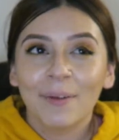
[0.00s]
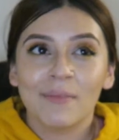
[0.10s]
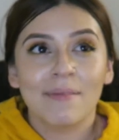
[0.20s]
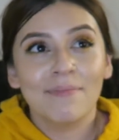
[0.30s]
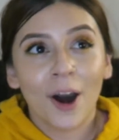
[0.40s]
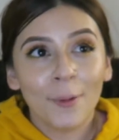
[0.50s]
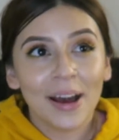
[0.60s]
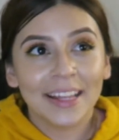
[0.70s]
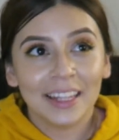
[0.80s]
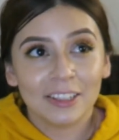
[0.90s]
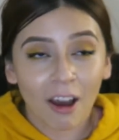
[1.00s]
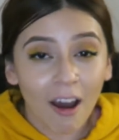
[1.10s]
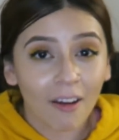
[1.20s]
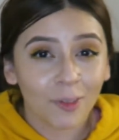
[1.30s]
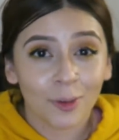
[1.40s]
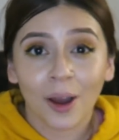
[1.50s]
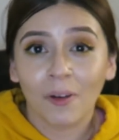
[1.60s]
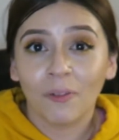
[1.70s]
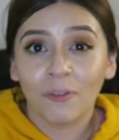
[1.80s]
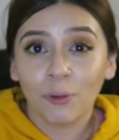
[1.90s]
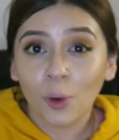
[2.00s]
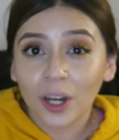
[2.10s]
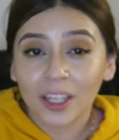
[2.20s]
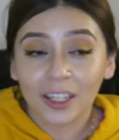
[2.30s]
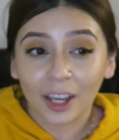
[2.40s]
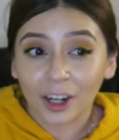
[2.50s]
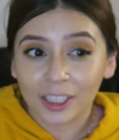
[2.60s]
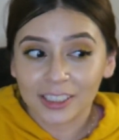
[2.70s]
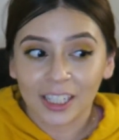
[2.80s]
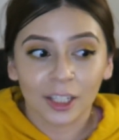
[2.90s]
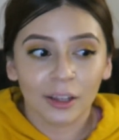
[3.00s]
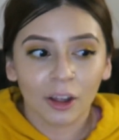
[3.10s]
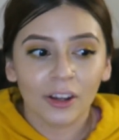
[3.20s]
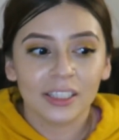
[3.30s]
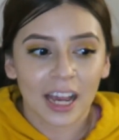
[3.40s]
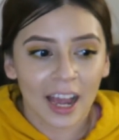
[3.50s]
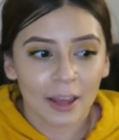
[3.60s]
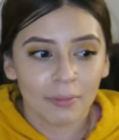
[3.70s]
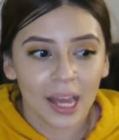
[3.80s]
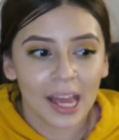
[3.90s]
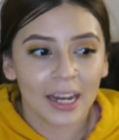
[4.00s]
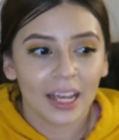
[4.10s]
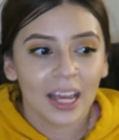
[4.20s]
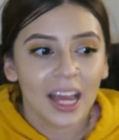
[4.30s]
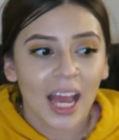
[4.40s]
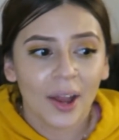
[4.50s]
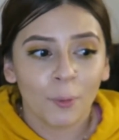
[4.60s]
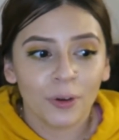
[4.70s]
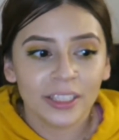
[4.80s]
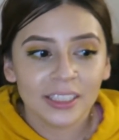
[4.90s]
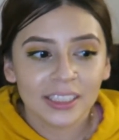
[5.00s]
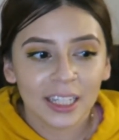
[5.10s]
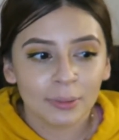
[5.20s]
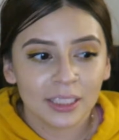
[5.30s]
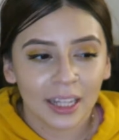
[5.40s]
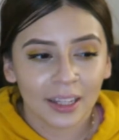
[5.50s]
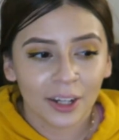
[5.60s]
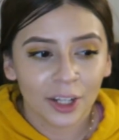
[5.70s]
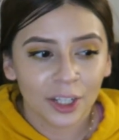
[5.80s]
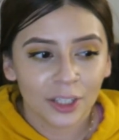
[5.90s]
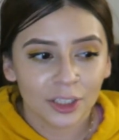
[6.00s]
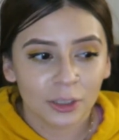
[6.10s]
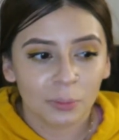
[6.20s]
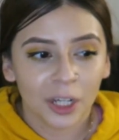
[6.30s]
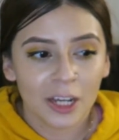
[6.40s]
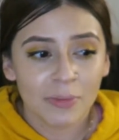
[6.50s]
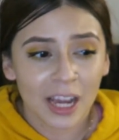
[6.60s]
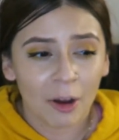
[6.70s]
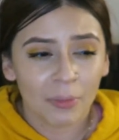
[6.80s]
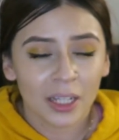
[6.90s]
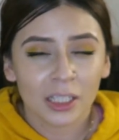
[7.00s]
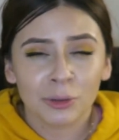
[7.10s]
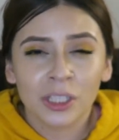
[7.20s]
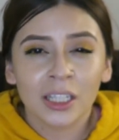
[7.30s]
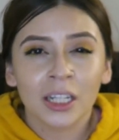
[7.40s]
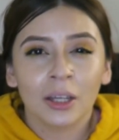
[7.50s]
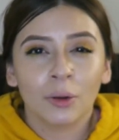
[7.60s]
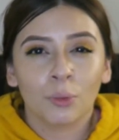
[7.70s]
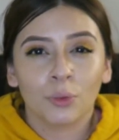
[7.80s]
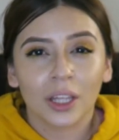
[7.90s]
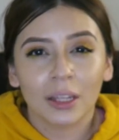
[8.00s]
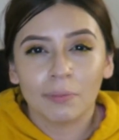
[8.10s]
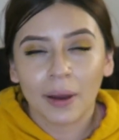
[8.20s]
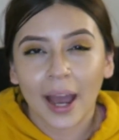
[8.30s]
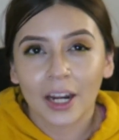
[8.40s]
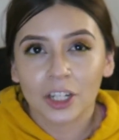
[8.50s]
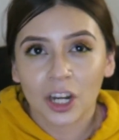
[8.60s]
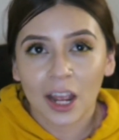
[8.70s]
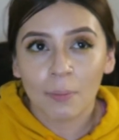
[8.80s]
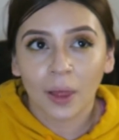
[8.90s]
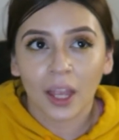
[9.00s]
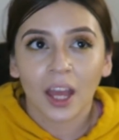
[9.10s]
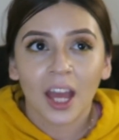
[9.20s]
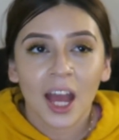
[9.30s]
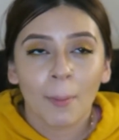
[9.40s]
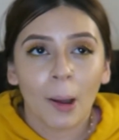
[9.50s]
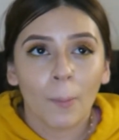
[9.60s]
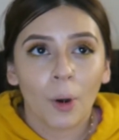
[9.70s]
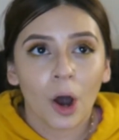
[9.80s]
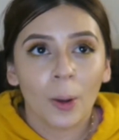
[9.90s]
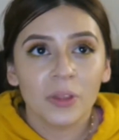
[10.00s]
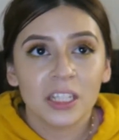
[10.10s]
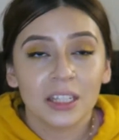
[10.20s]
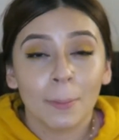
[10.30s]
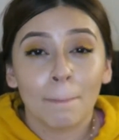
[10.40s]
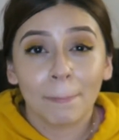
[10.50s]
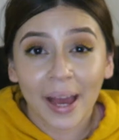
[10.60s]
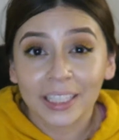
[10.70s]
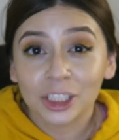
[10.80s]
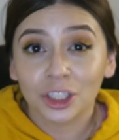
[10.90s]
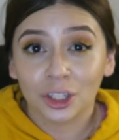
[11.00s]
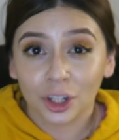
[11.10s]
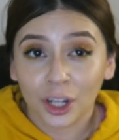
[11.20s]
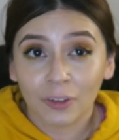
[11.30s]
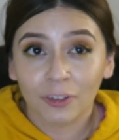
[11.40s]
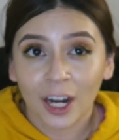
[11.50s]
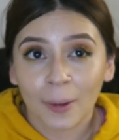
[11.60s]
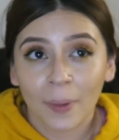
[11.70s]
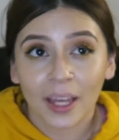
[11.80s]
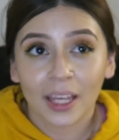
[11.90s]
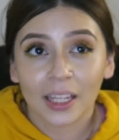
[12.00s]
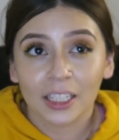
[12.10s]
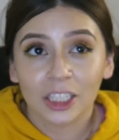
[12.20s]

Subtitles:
my mom had the dog for about 4 years, like a long time, and we just kept telling her to put him down because he was in a really bad shape. Like, my mom did the best she could for him. Like,